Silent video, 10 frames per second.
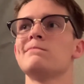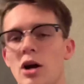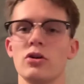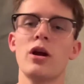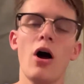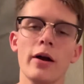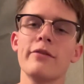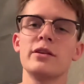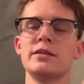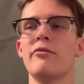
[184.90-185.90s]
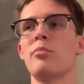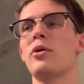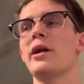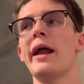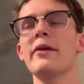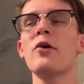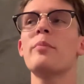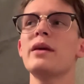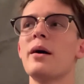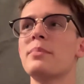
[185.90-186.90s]
I'll I'll give it a seven point nine. It'll
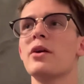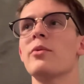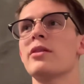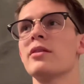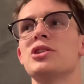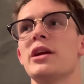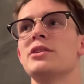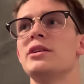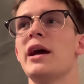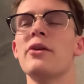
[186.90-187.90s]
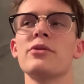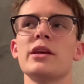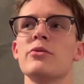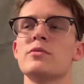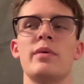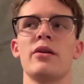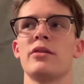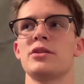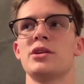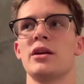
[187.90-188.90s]
be up there with Shang Chi. I don't think it was better
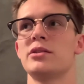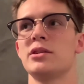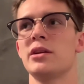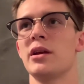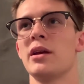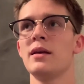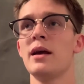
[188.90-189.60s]
than Shang Chi.